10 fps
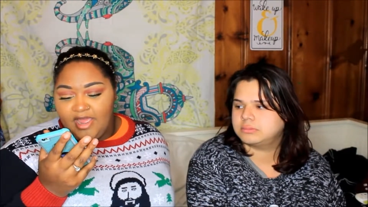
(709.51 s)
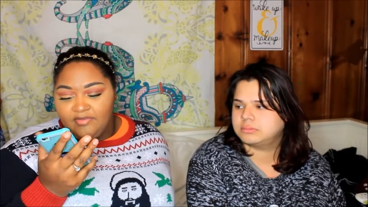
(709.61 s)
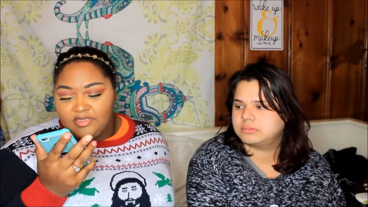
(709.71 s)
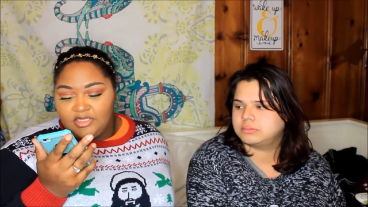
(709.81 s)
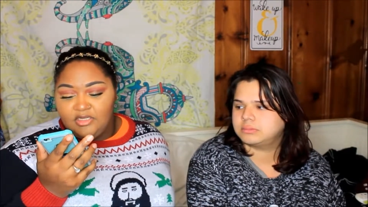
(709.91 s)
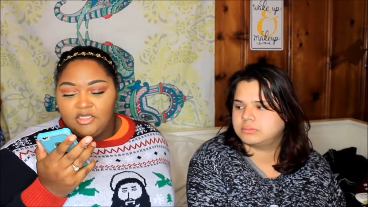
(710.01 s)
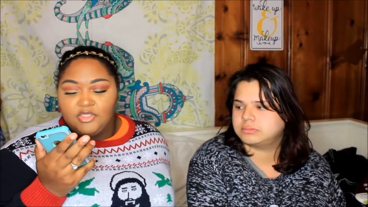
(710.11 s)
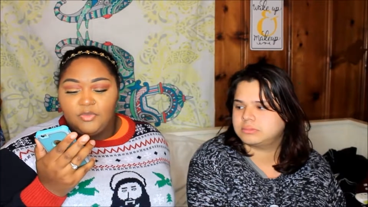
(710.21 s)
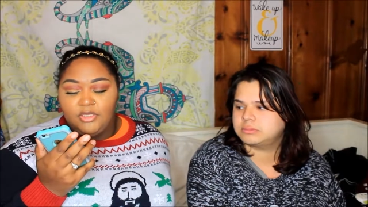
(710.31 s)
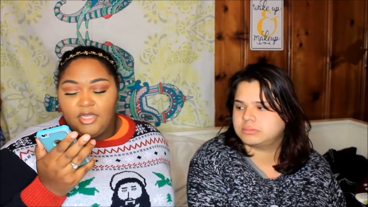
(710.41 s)
Speaker 1: haven't seen this
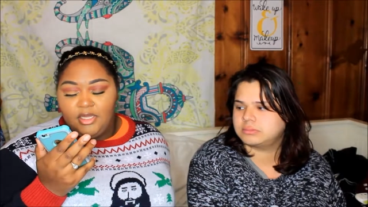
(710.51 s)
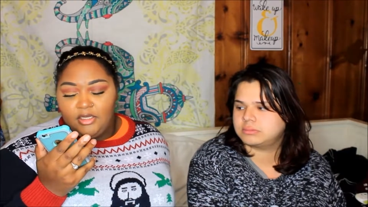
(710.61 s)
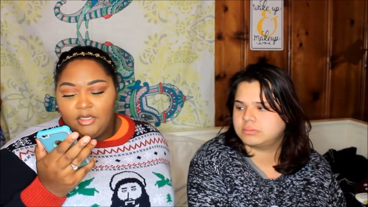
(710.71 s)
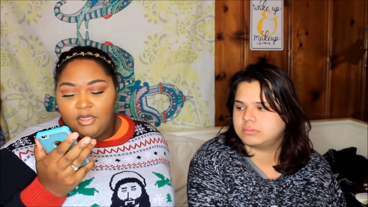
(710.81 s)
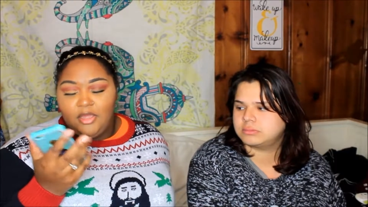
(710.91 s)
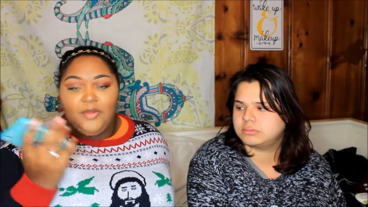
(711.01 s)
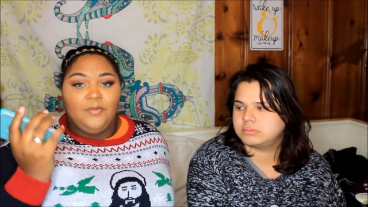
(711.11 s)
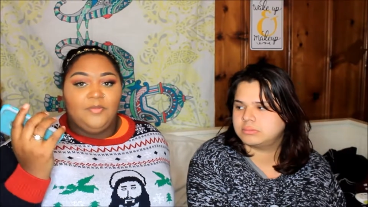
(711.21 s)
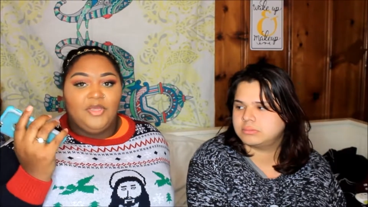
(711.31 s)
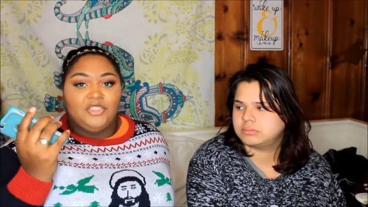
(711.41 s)
one yet.
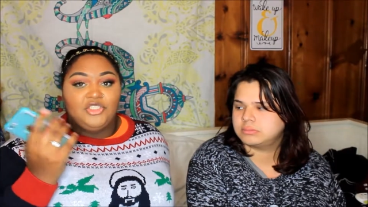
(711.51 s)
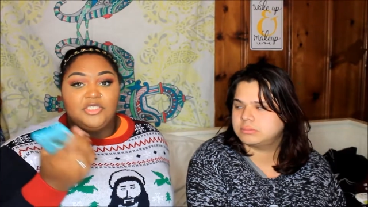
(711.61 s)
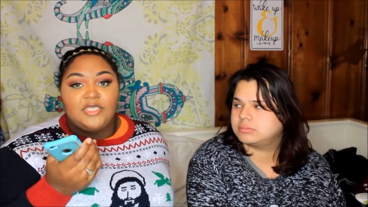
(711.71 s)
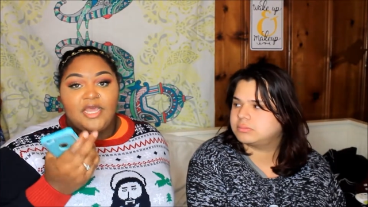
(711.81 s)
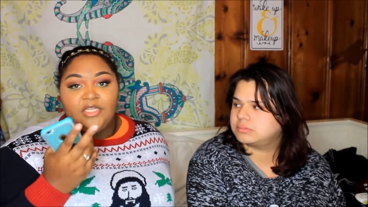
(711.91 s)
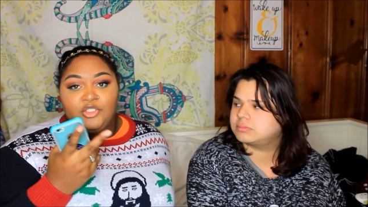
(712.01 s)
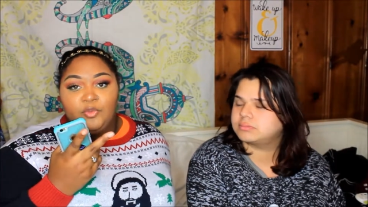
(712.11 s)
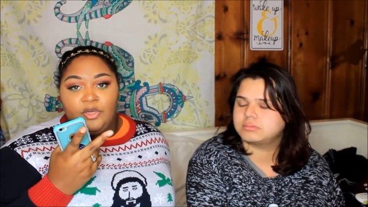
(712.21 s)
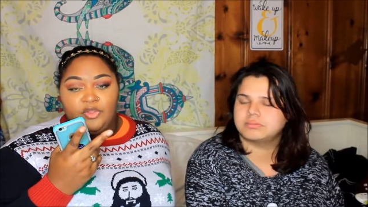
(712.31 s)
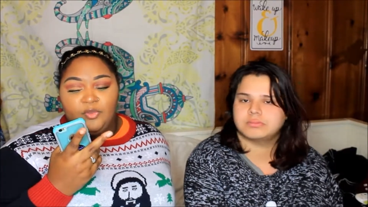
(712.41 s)
But she's had
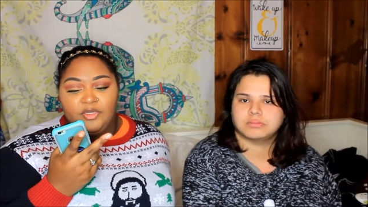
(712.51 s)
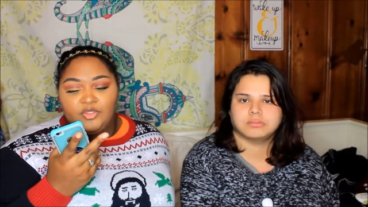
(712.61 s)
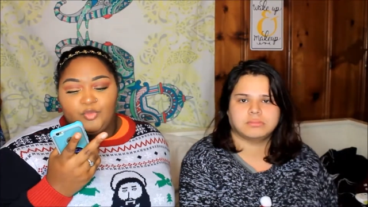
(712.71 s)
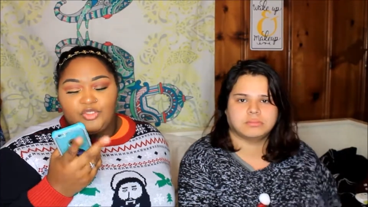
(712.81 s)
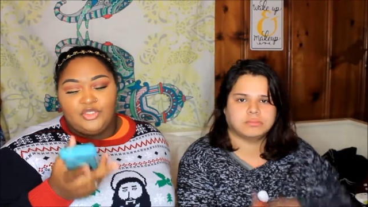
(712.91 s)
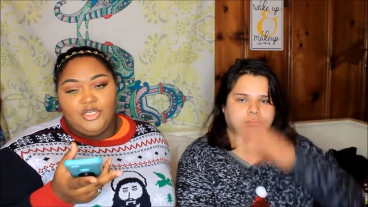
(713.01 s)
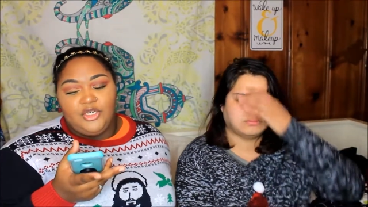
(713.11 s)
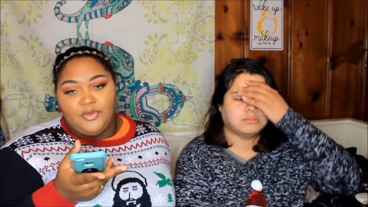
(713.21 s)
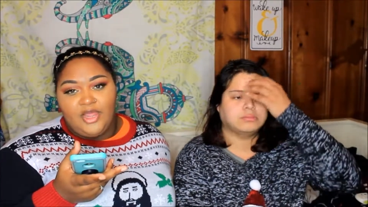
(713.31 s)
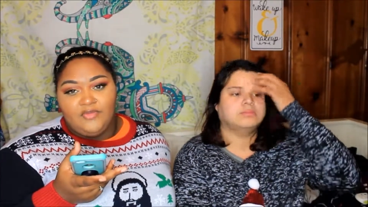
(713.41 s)
two other ones, which they
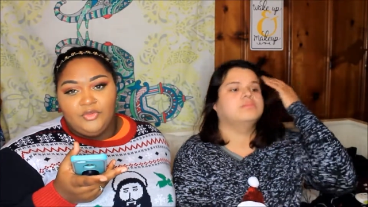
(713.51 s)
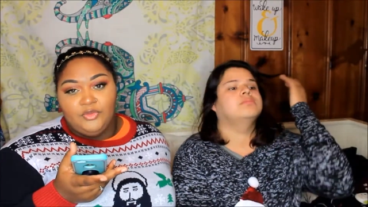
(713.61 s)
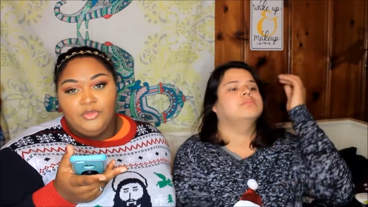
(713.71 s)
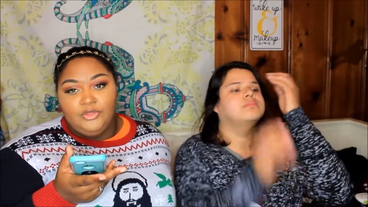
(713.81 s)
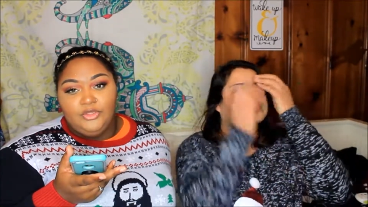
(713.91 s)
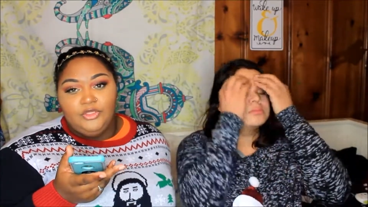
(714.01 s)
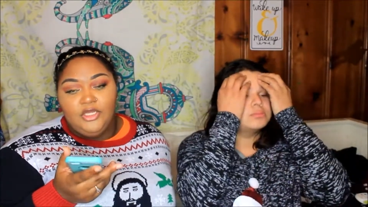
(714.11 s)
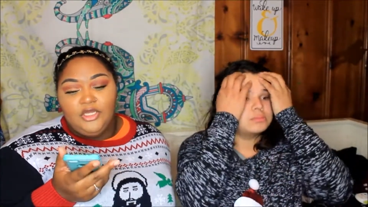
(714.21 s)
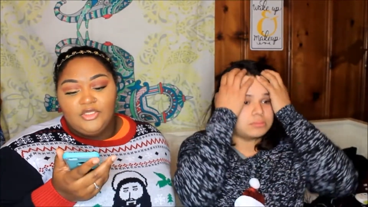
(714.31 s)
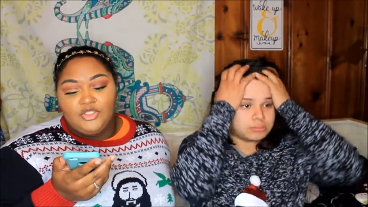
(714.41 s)
don't have on Hulu.
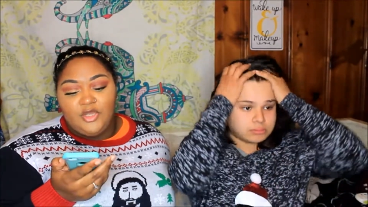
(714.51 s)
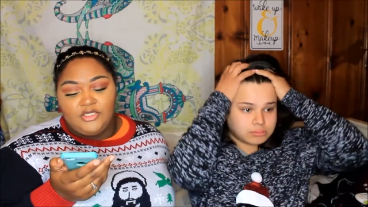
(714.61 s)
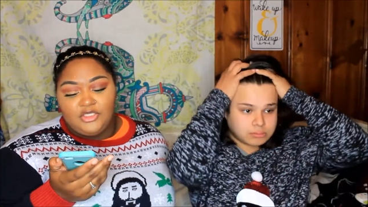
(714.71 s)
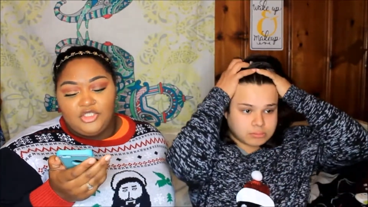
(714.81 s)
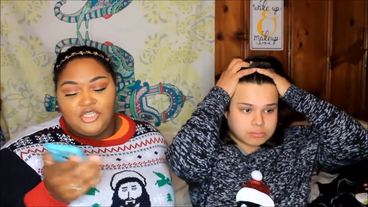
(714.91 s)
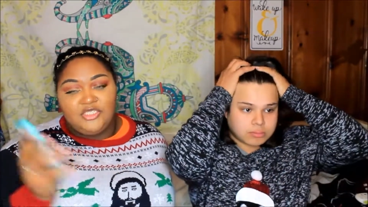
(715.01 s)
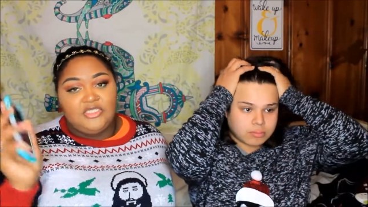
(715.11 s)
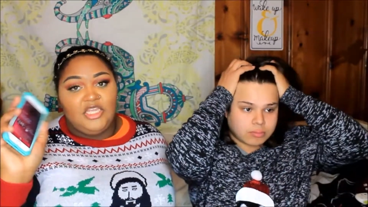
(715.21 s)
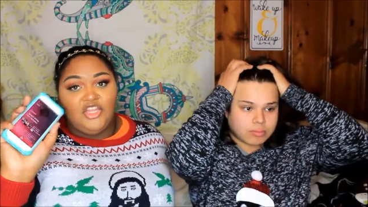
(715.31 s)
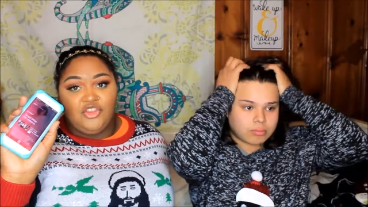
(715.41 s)
So I suggest
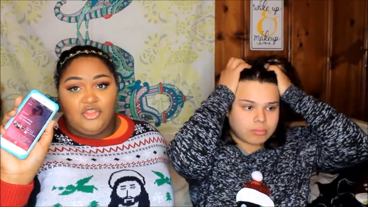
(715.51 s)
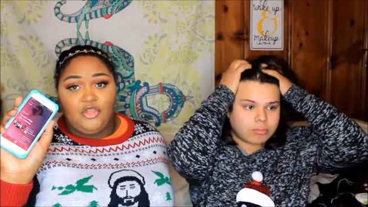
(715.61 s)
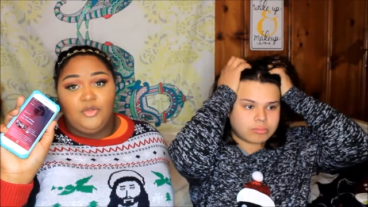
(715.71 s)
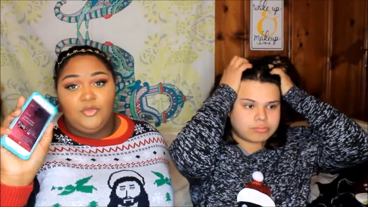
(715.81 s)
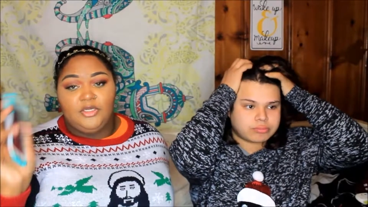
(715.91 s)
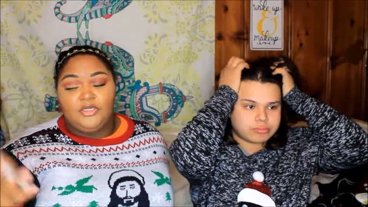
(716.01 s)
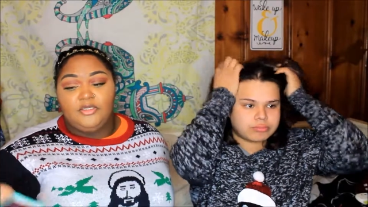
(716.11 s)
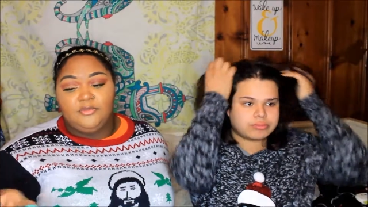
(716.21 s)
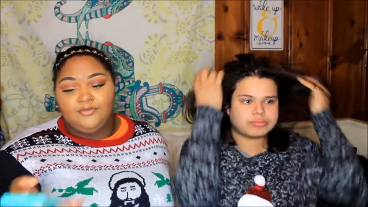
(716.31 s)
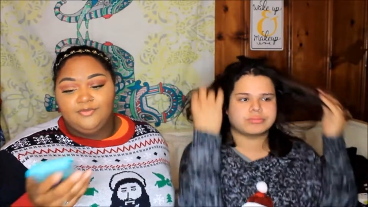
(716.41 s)
seeing the third one.